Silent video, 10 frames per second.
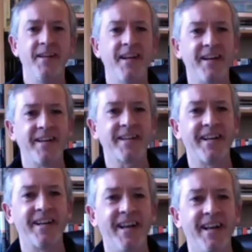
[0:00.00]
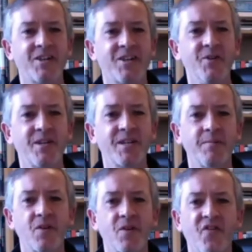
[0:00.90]
like that. So you can
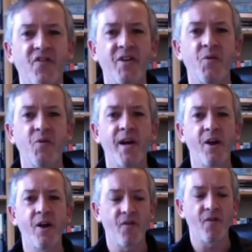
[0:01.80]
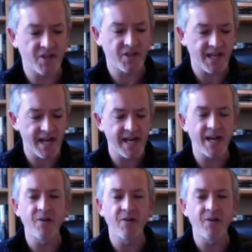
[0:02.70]
sometimes find a way of saying